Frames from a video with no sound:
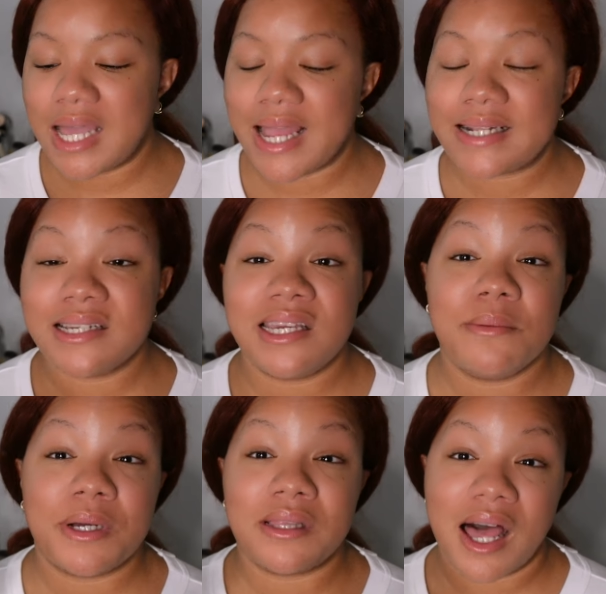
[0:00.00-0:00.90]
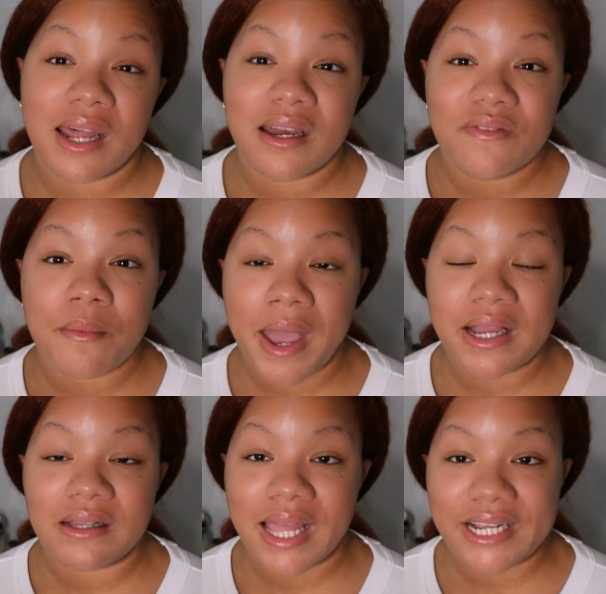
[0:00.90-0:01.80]
I like to keep a lot of in my
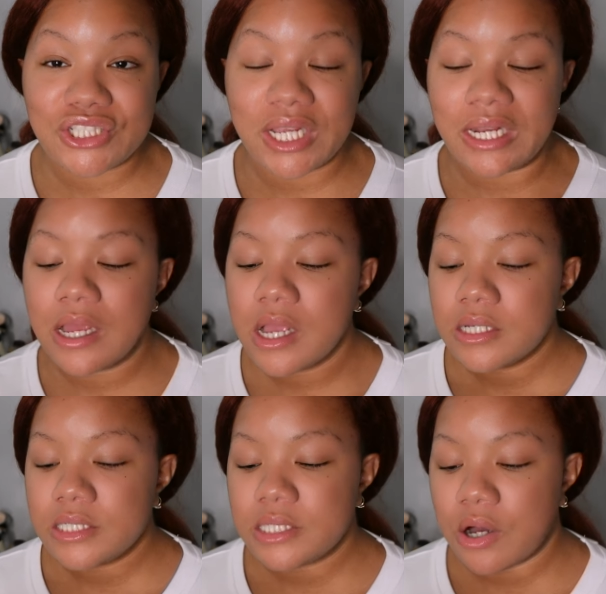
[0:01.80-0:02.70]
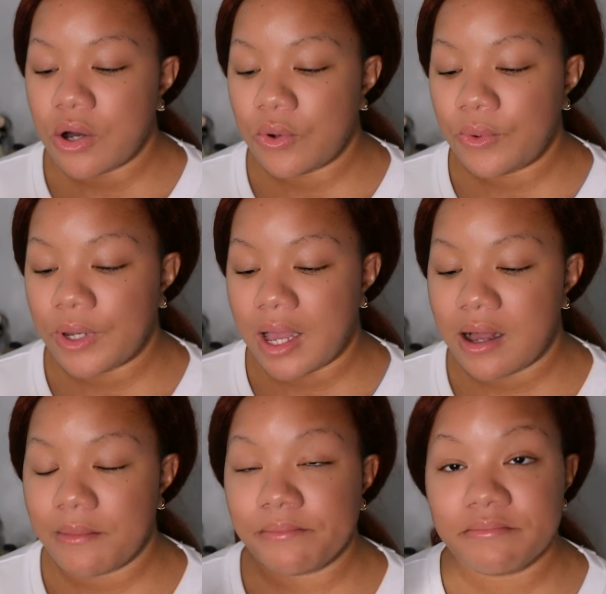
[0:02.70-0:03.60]
collection. So
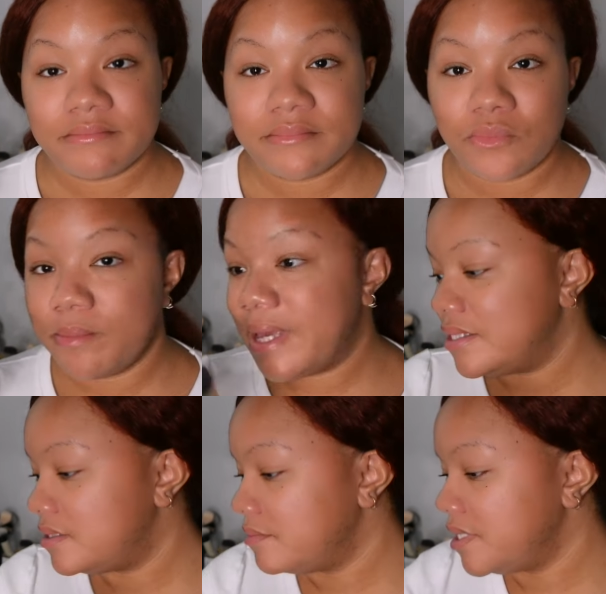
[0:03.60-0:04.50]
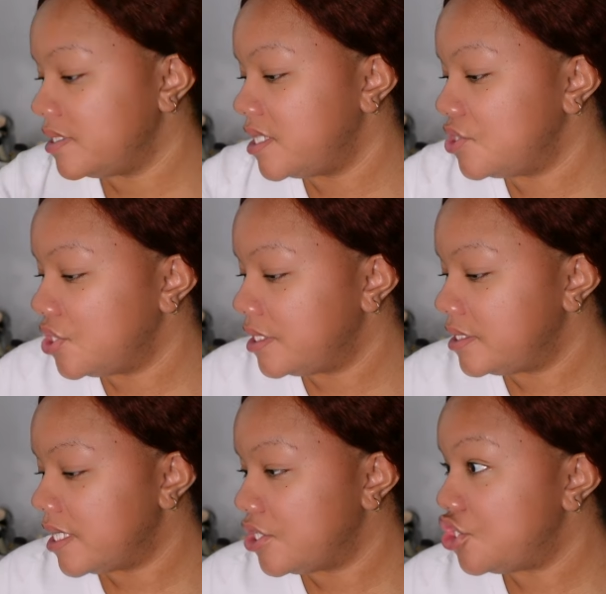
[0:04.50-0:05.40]
um, we made some
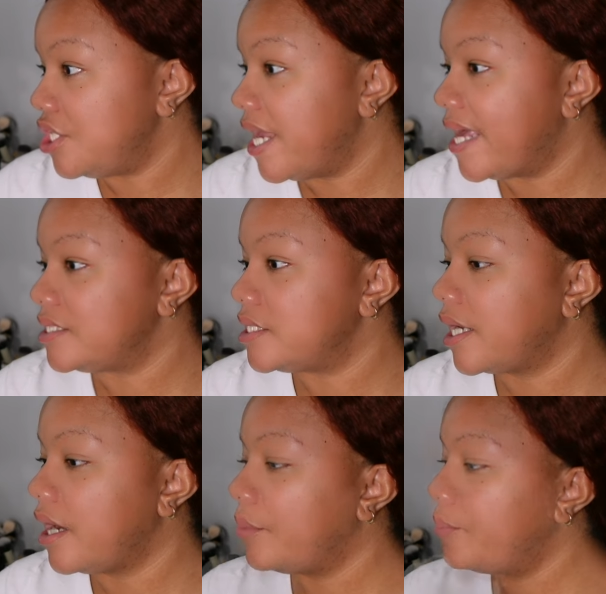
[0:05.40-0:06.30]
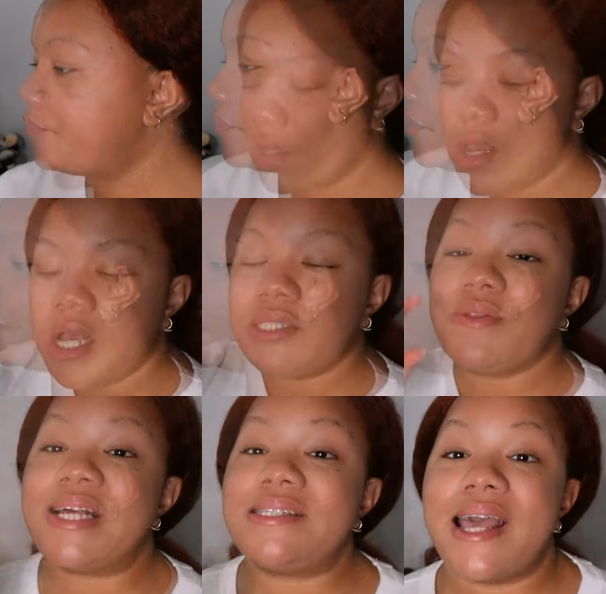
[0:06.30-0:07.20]
decisions and she had to go. So
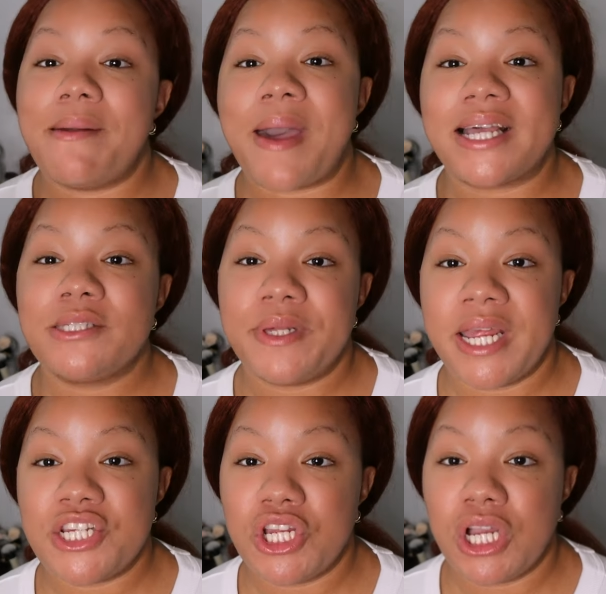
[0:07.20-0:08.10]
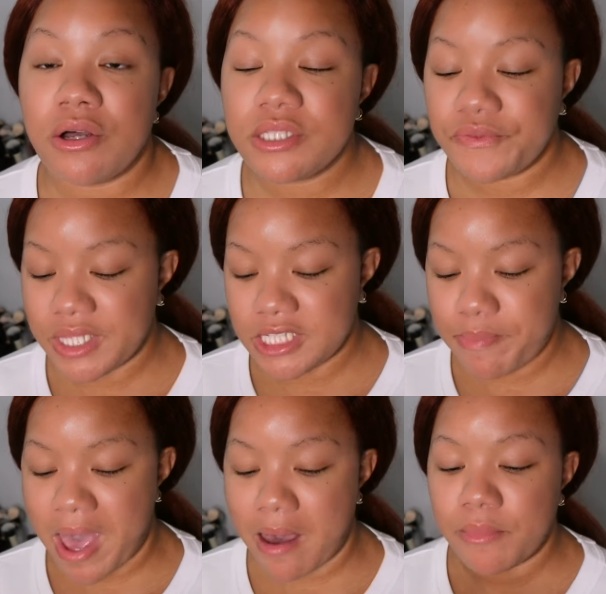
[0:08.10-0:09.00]
that same explanation goes for this
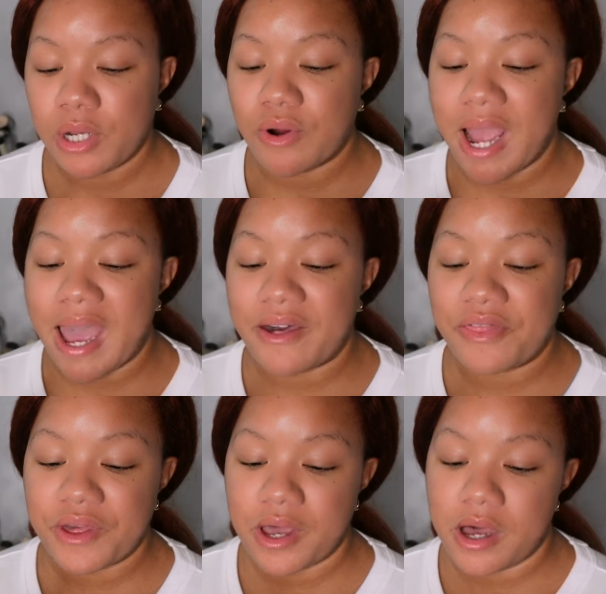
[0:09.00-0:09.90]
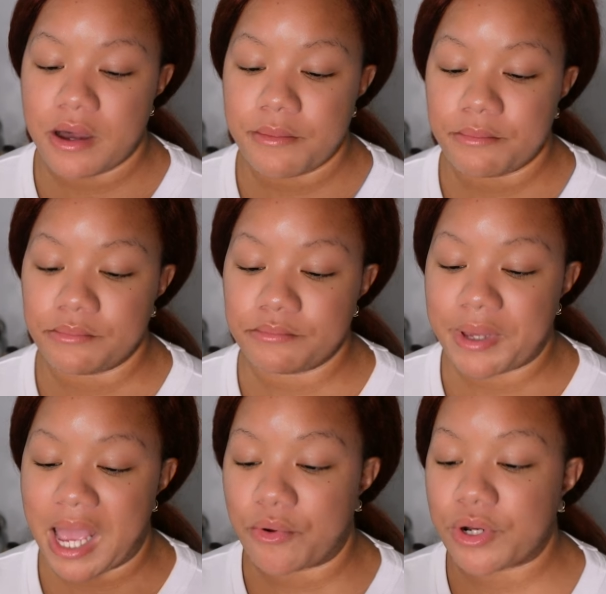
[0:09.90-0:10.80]
Pat McGrath um,
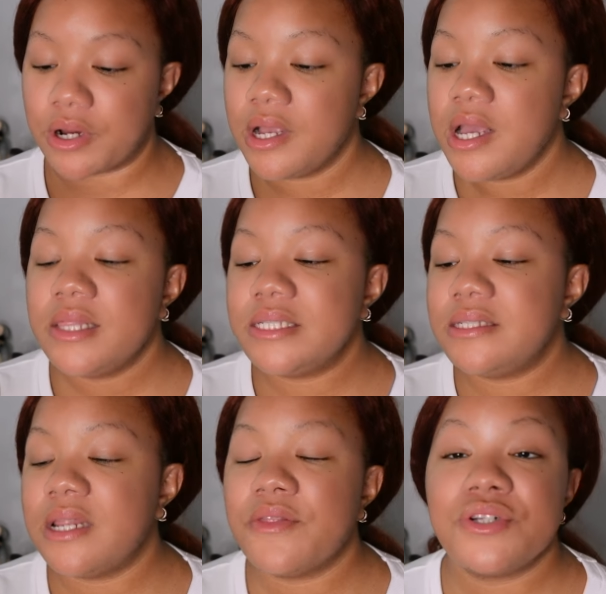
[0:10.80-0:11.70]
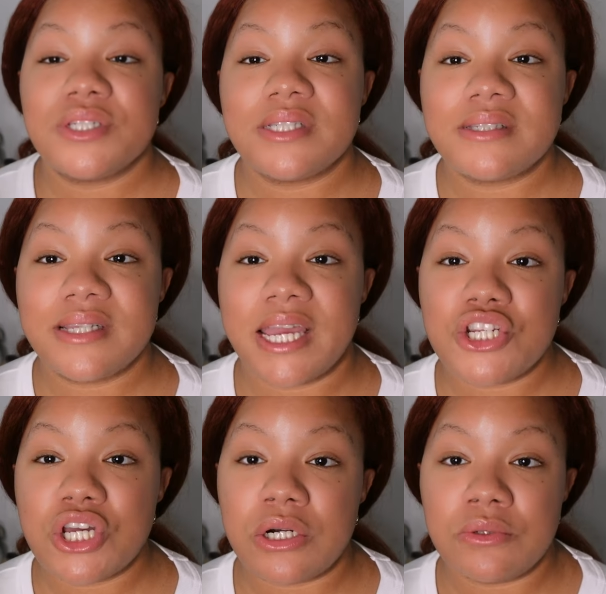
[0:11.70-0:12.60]
powder. This is another just a
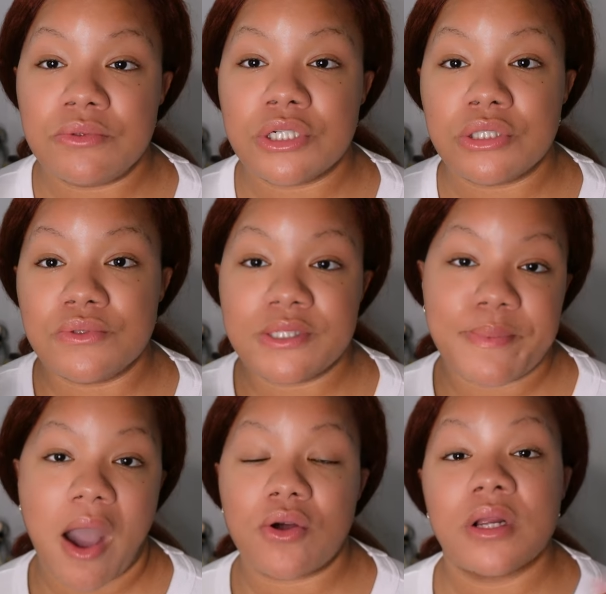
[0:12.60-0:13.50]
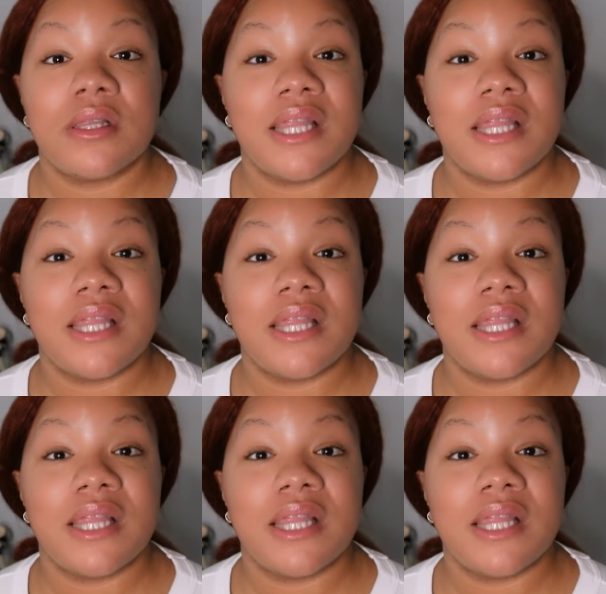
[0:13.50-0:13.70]
skin toned loose powder.